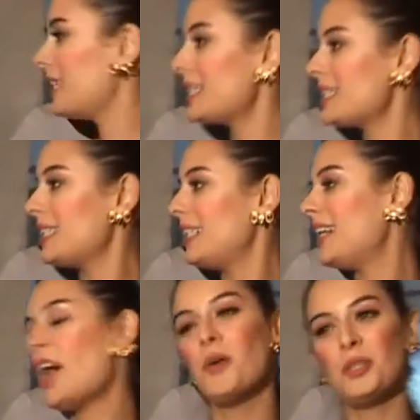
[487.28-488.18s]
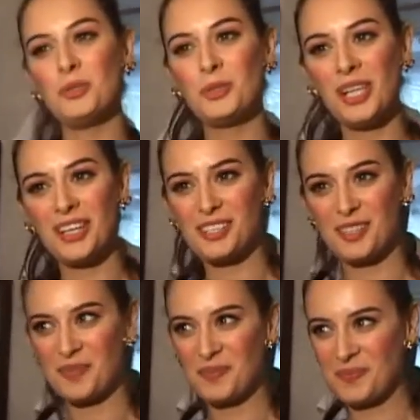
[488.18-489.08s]
and that's uh, our new
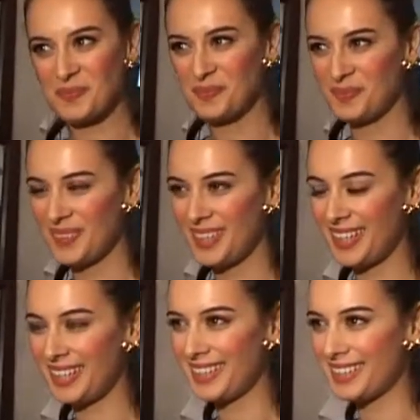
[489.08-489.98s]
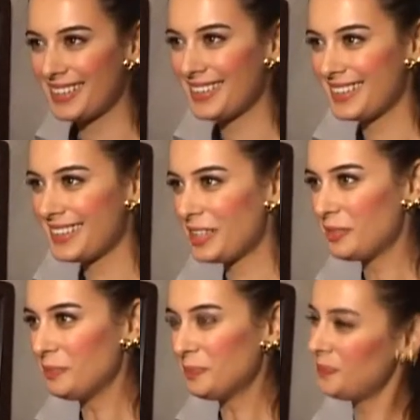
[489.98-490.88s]
collection. Yes, and thank you
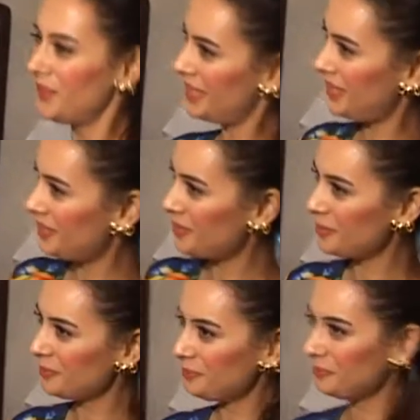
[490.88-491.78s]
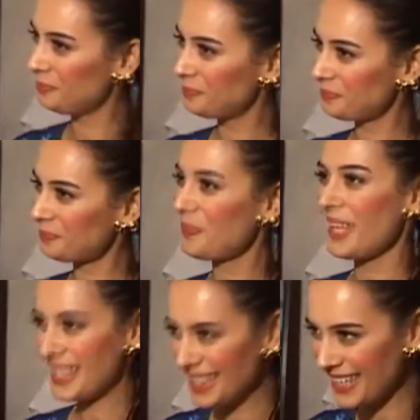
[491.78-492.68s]
so much. Thank you. Wish you all the best.
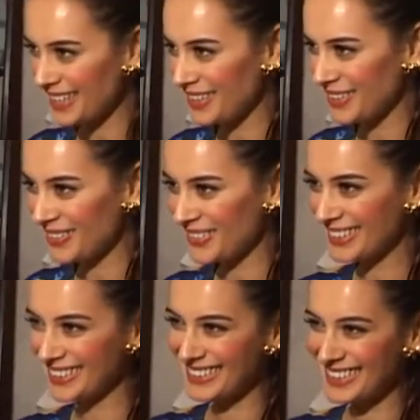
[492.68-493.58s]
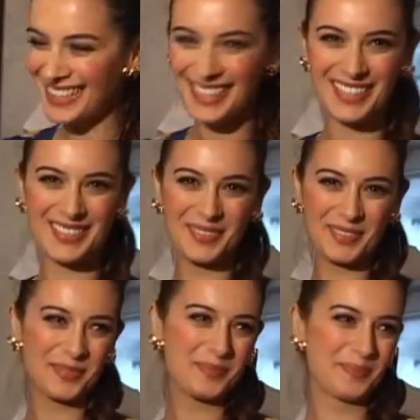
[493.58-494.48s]
Thank you. Thank you. Thank you. Thank